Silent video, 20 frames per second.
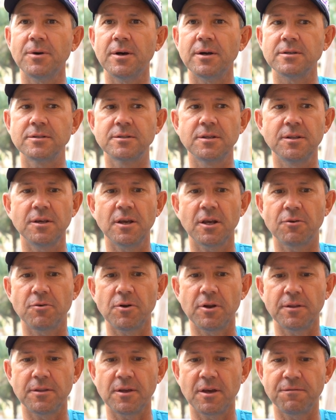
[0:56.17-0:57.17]
But to their
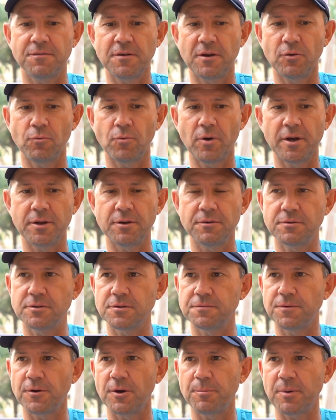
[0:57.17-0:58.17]
credit, they found a way to
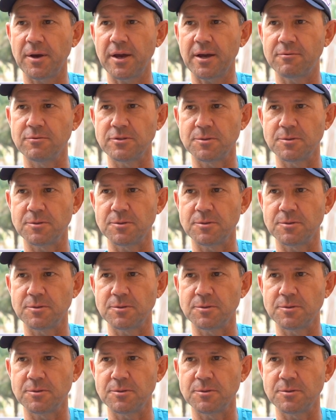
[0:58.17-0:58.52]
fight back.